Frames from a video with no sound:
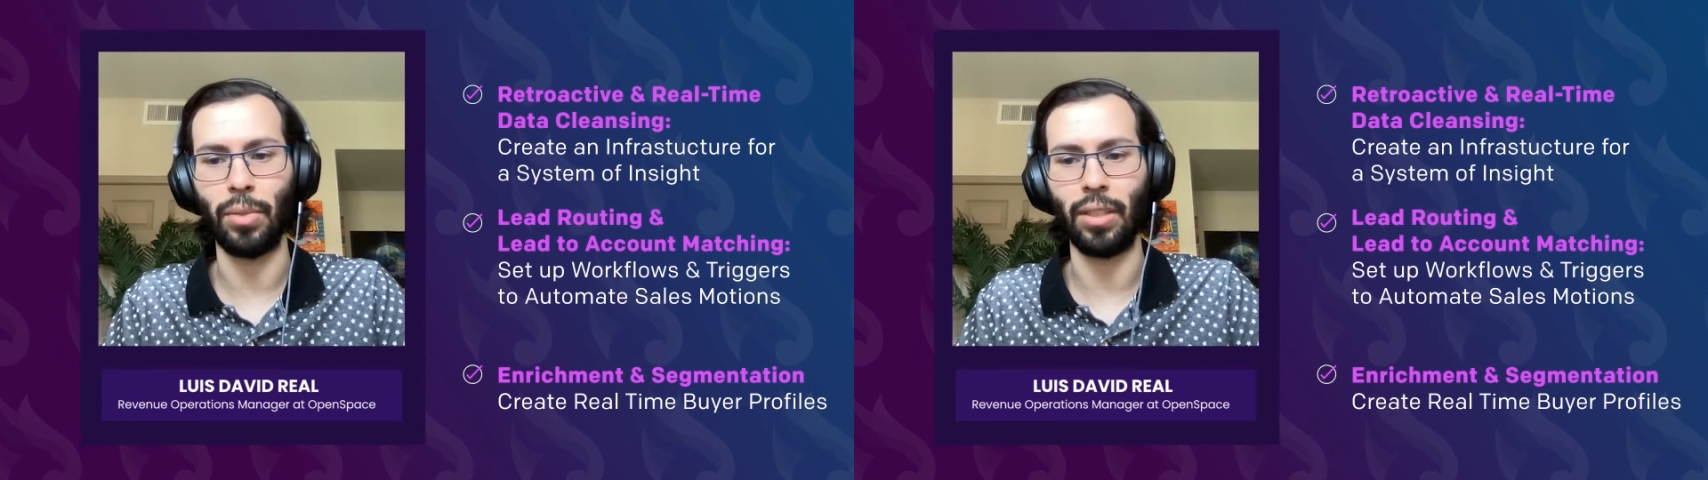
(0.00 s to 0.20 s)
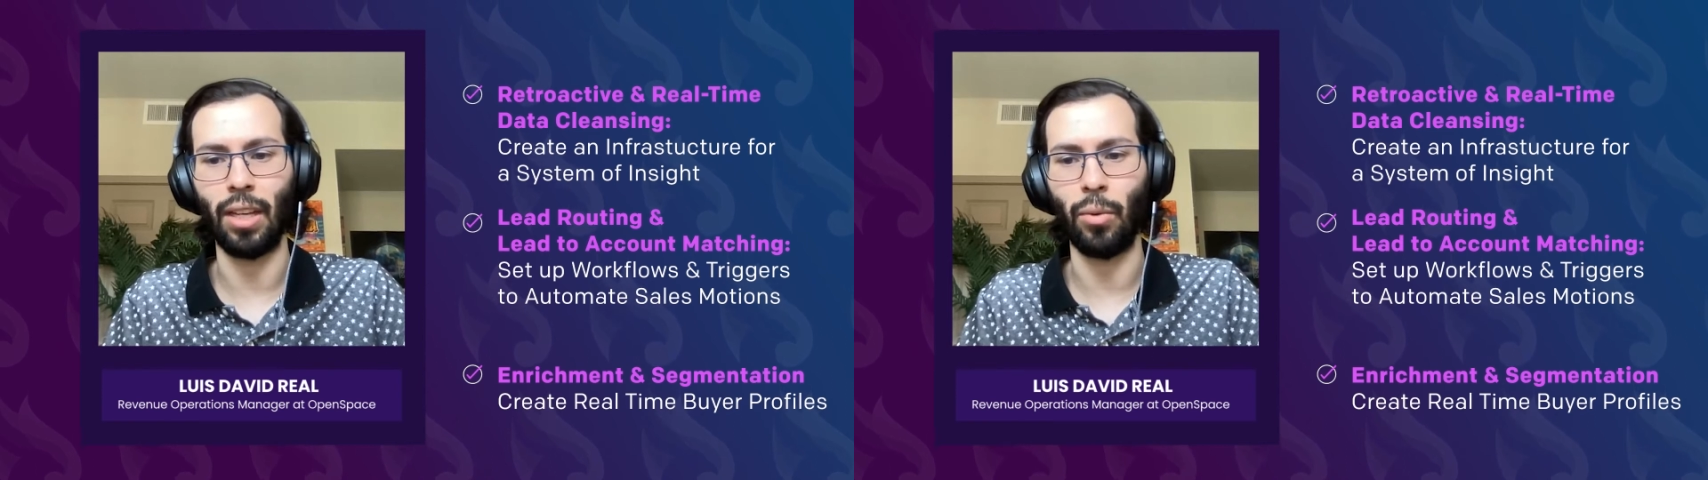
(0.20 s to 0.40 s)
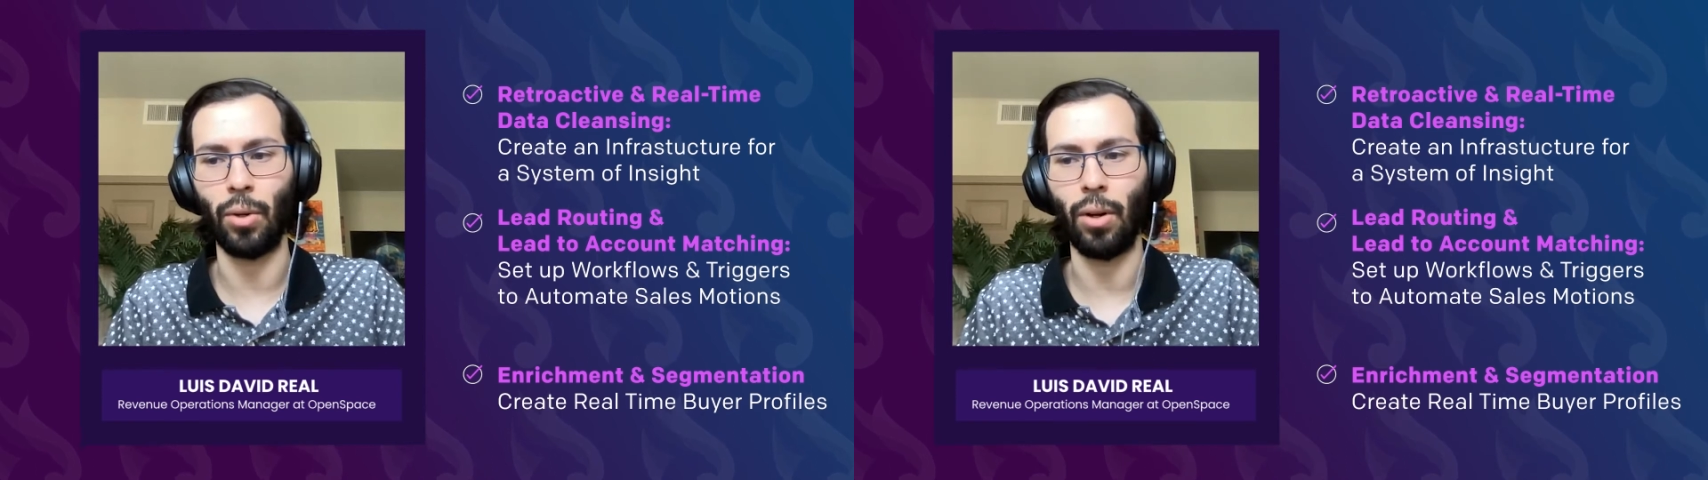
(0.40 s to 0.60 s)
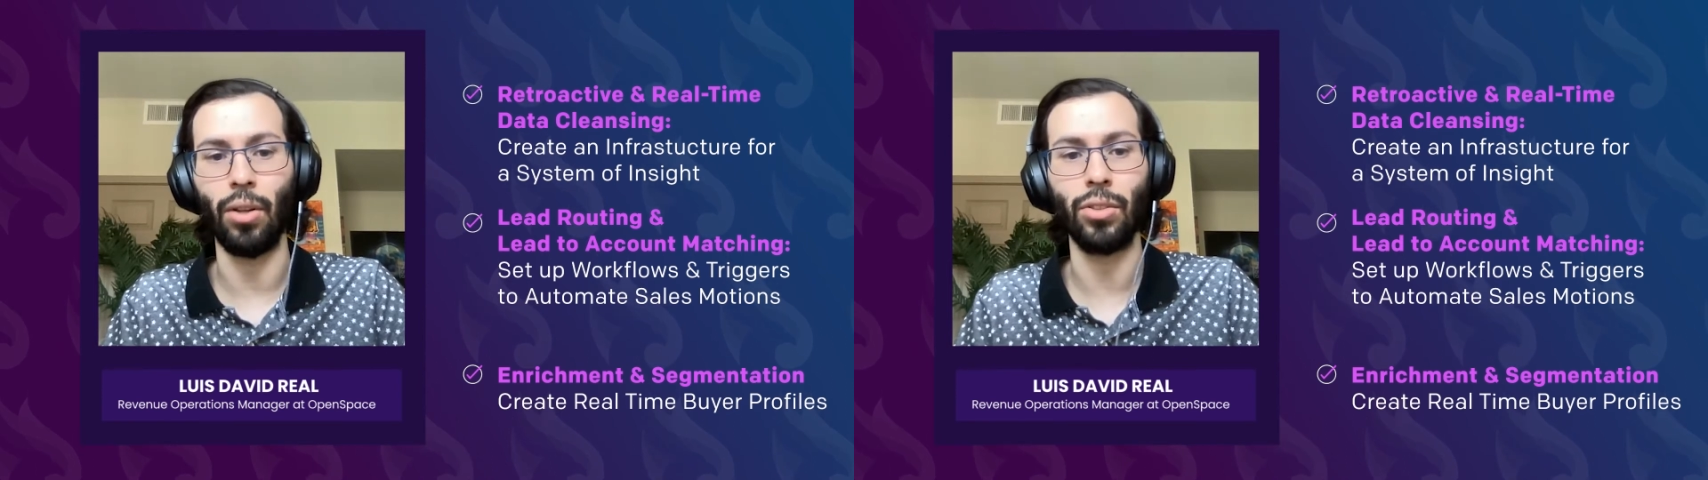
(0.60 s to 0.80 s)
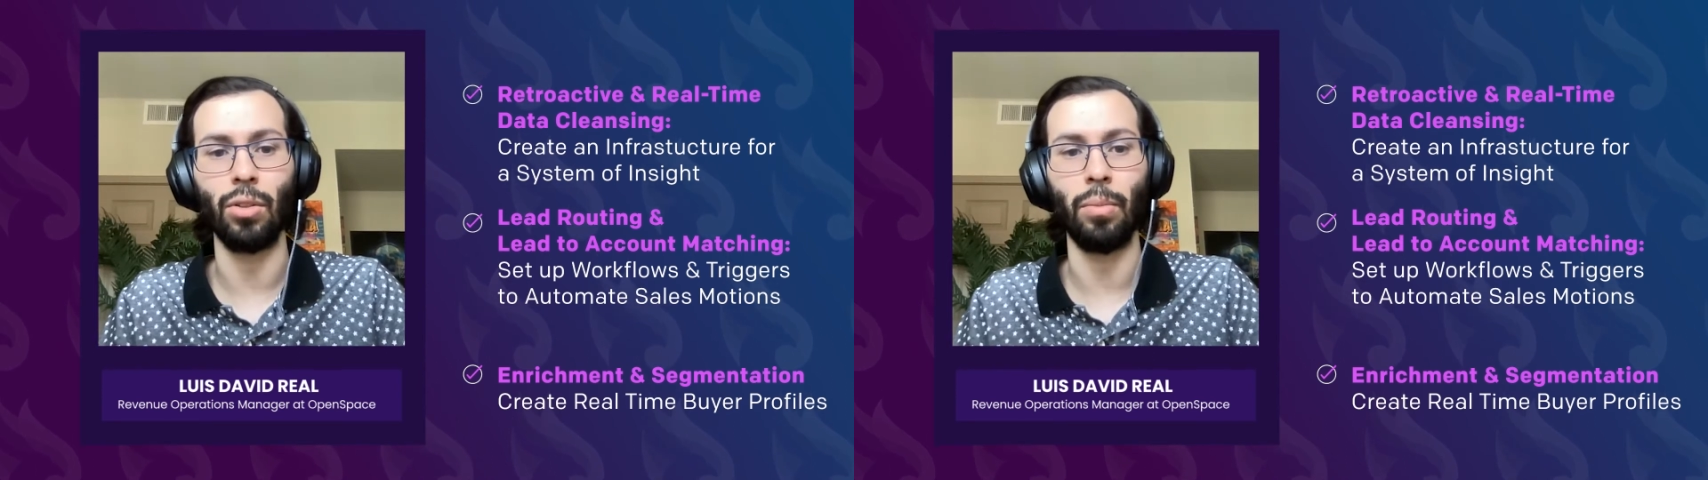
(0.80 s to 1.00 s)
but that we're
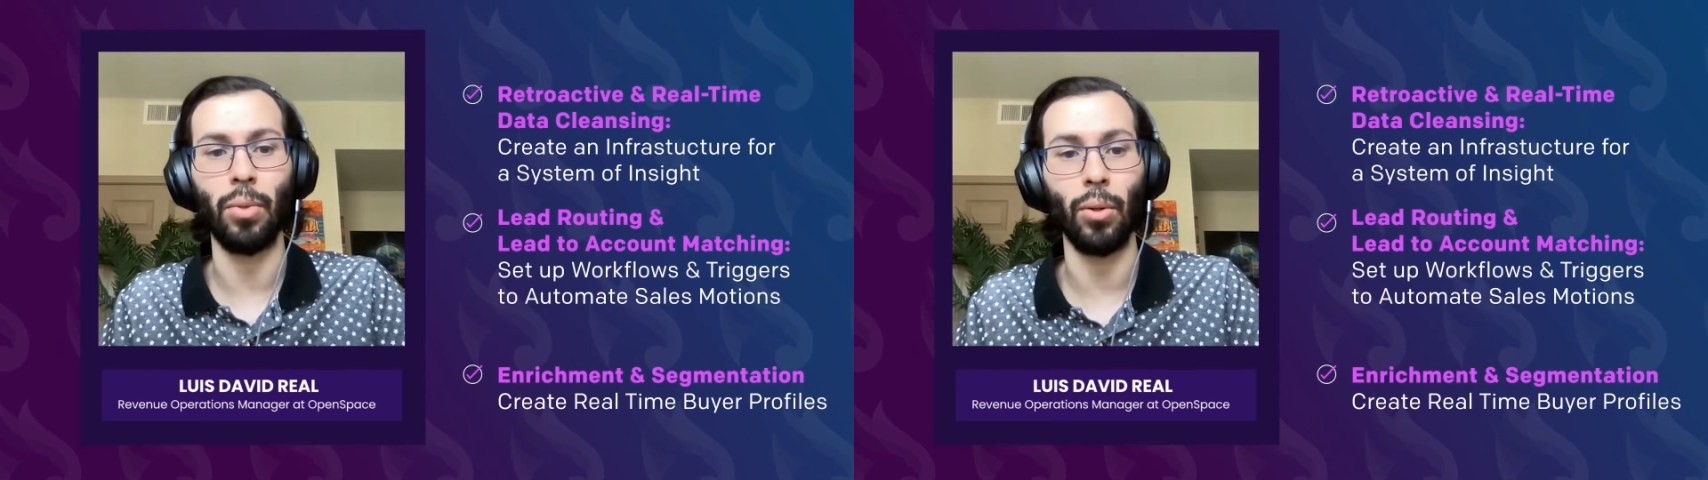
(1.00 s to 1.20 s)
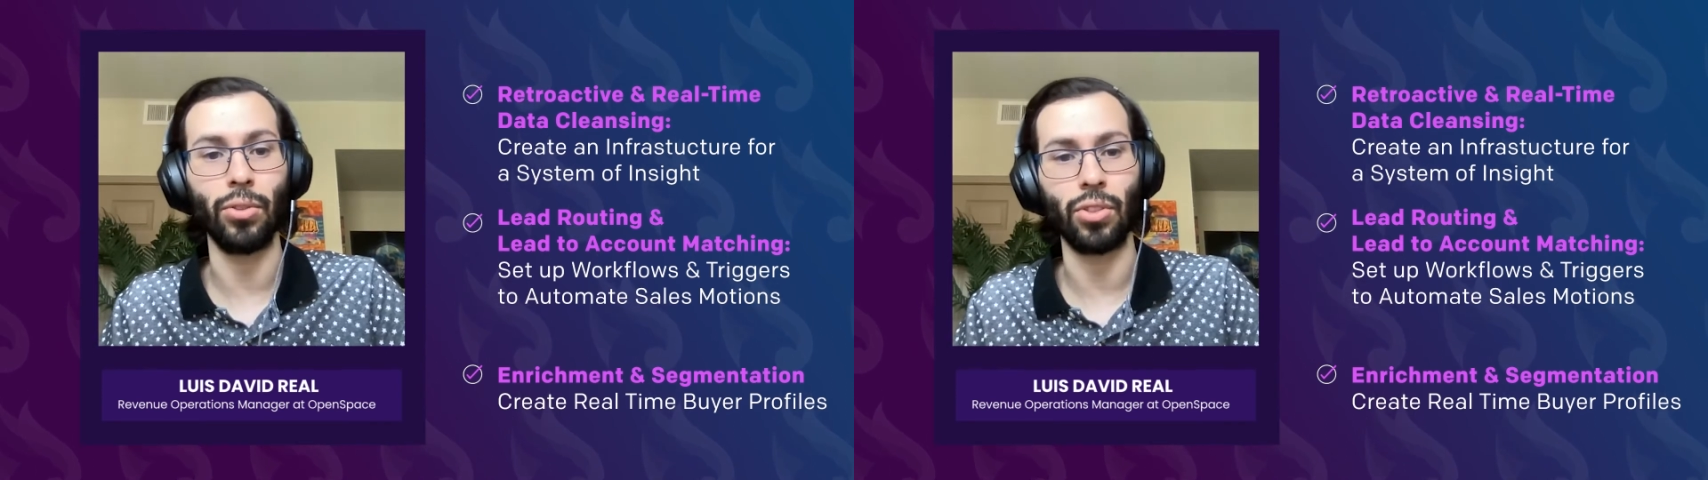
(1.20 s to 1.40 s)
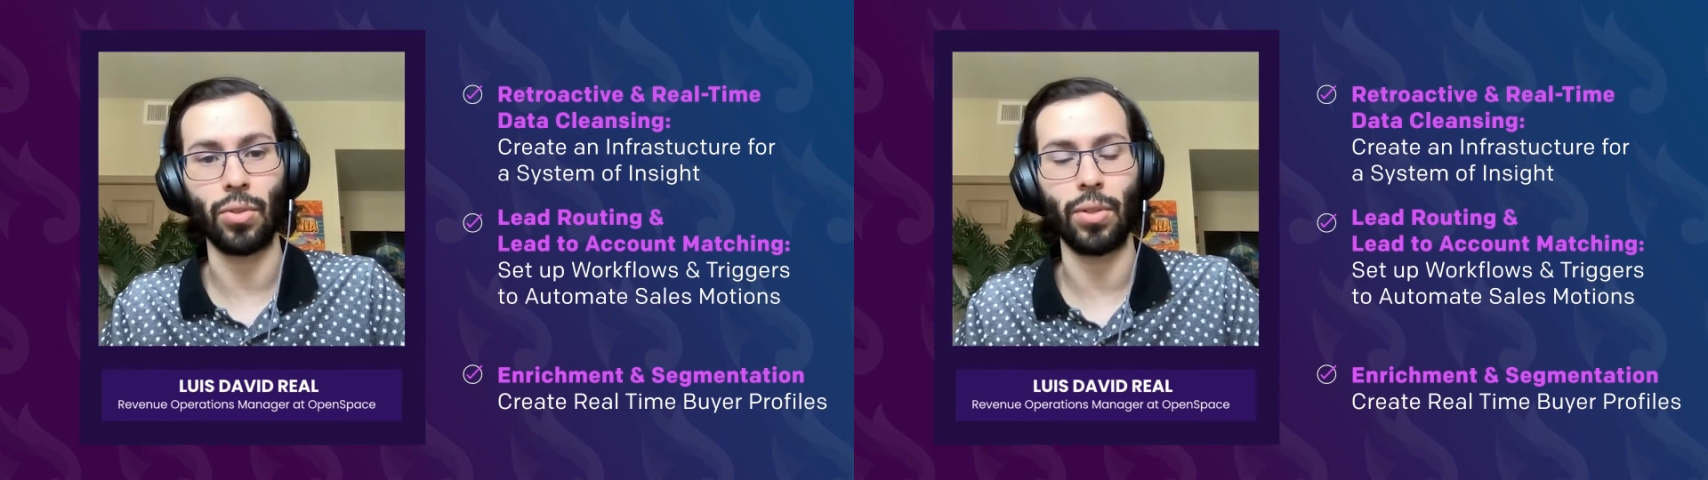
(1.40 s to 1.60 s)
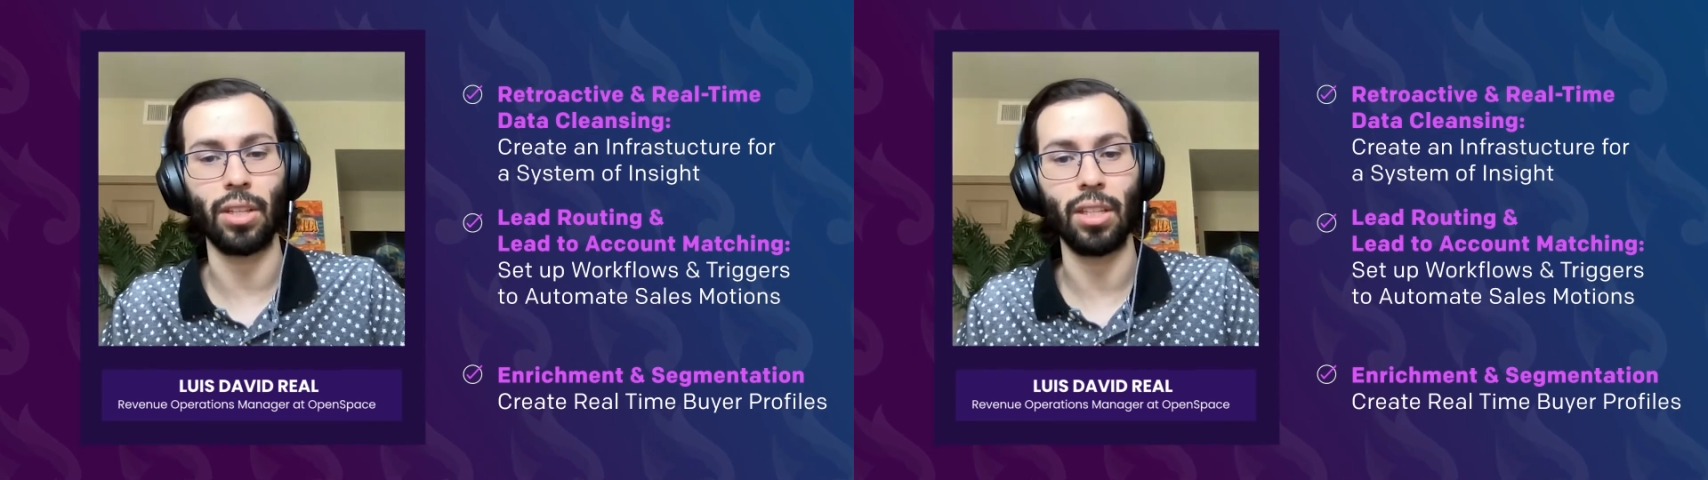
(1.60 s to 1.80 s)
also bolstering